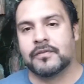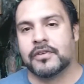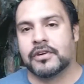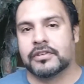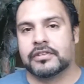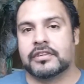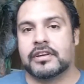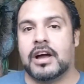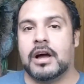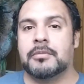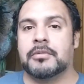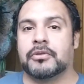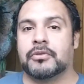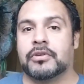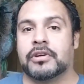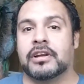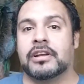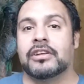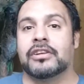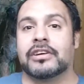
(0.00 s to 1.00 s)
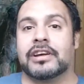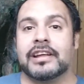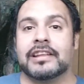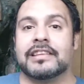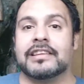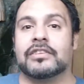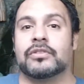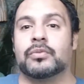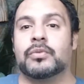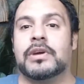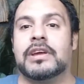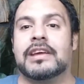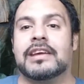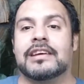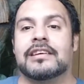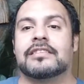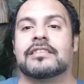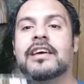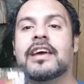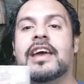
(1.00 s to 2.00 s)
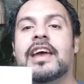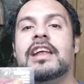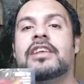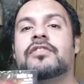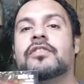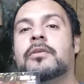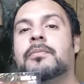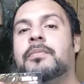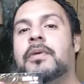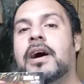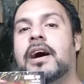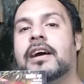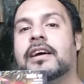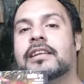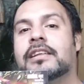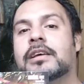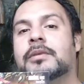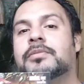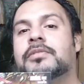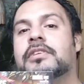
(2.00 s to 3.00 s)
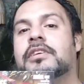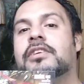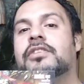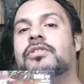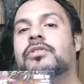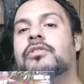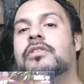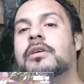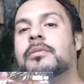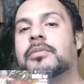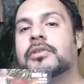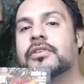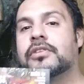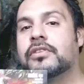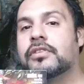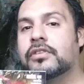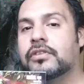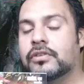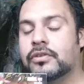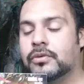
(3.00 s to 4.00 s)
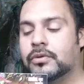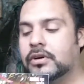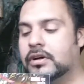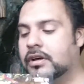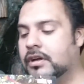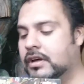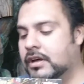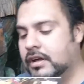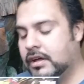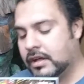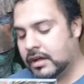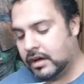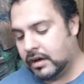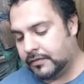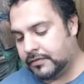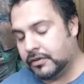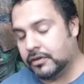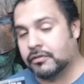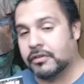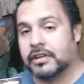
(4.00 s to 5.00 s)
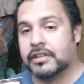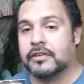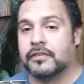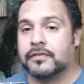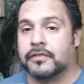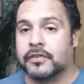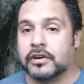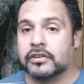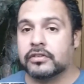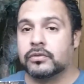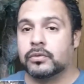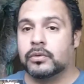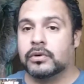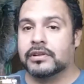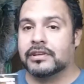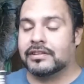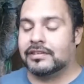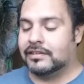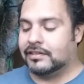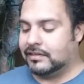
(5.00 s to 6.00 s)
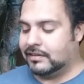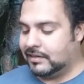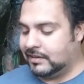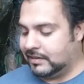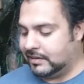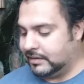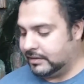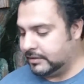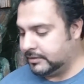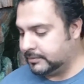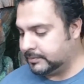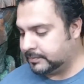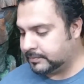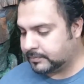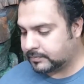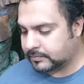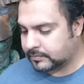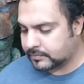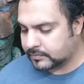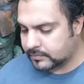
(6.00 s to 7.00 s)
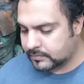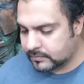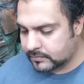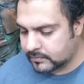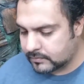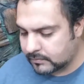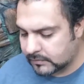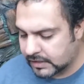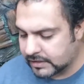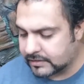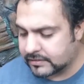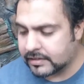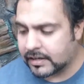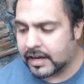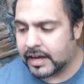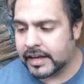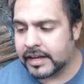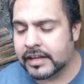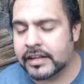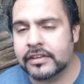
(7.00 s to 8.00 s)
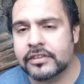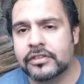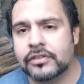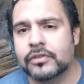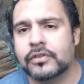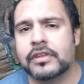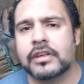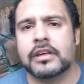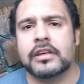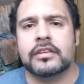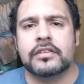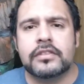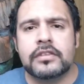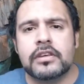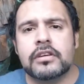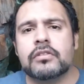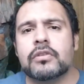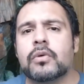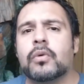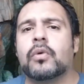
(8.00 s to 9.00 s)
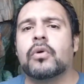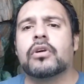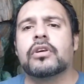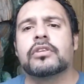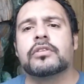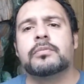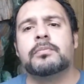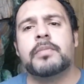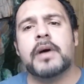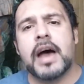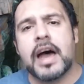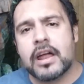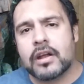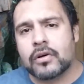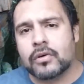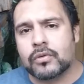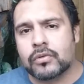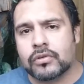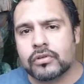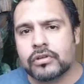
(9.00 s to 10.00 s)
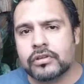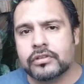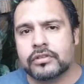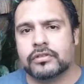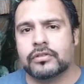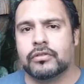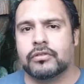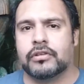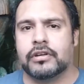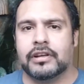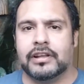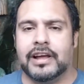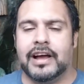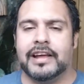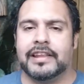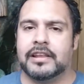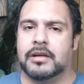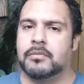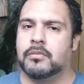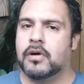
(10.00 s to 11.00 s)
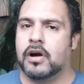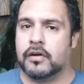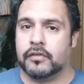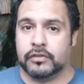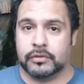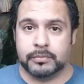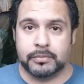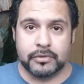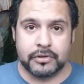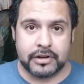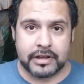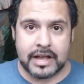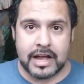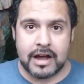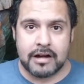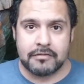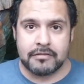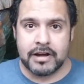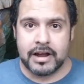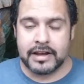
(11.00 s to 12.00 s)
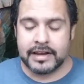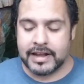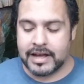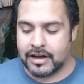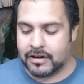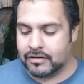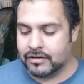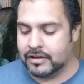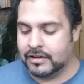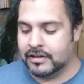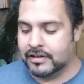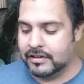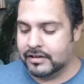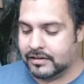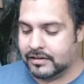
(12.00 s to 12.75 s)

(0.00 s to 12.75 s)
First comic we're going to look at this week is Age of Apocalypse issue number 2. Now if you read the first one, this is a tie-in to the Secret Wars Battle World storyline that Marvel's putting out right now.